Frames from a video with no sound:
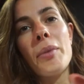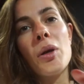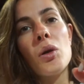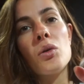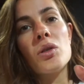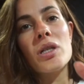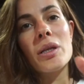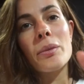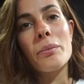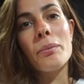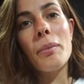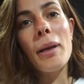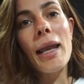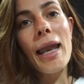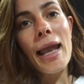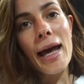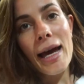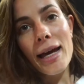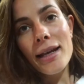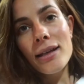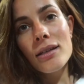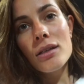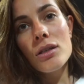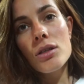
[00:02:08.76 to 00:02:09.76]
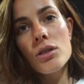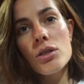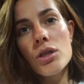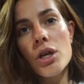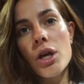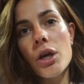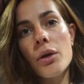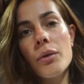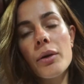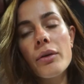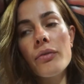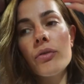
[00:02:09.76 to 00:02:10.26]
building plan, so
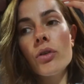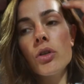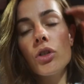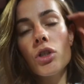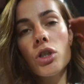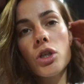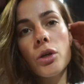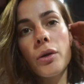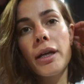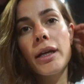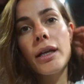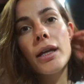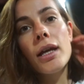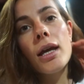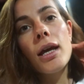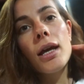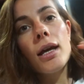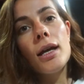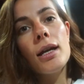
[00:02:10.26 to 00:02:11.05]
if you're doing